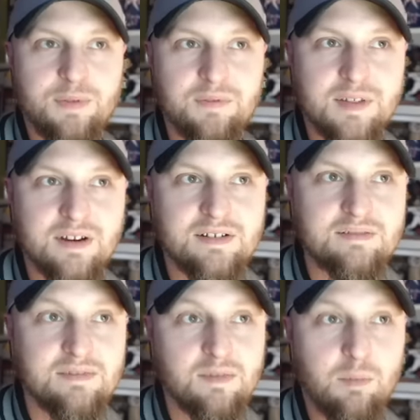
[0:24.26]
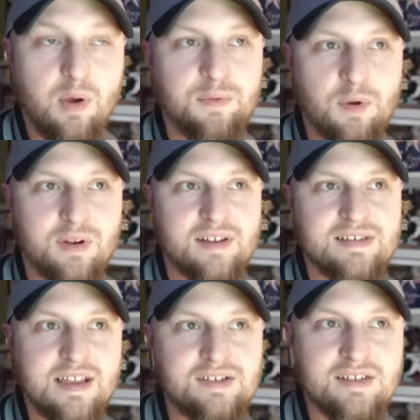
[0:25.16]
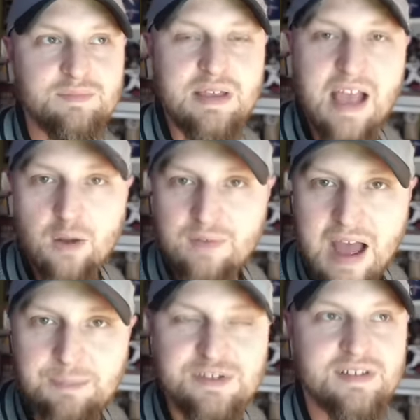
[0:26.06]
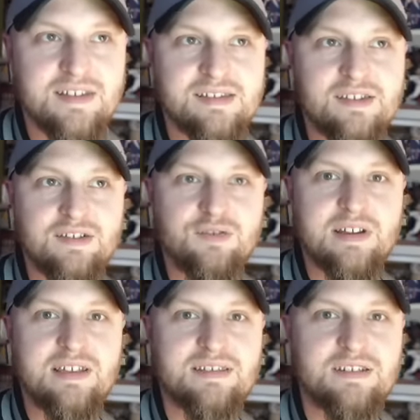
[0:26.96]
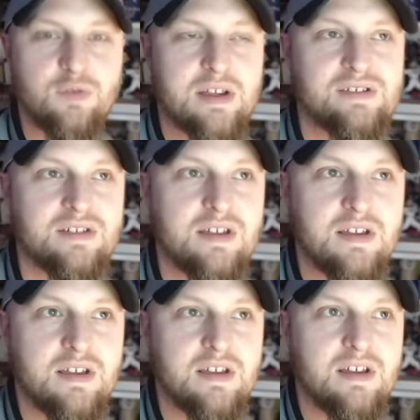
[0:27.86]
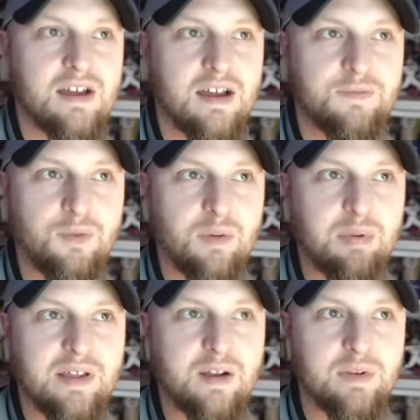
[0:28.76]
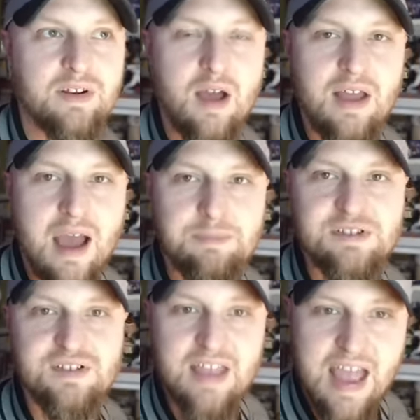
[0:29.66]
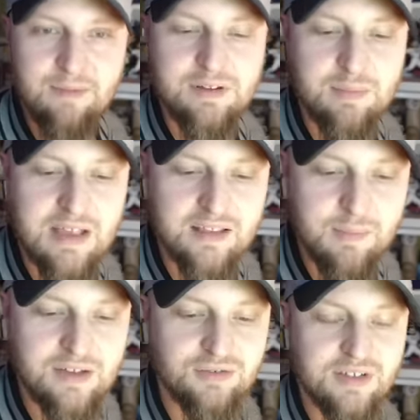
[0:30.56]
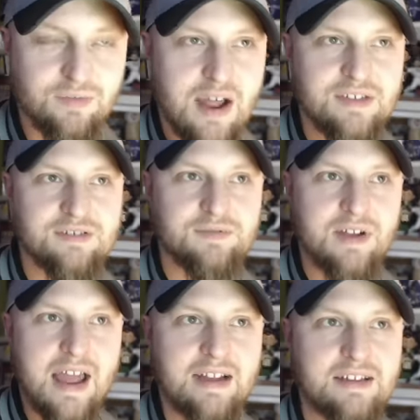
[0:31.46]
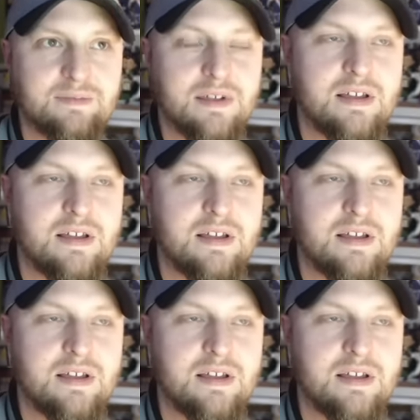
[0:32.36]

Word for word: of their both organizations being out of options. That's such a tricky situation uh, for a player when you're out of options. You have to be on the major league roster if you're active.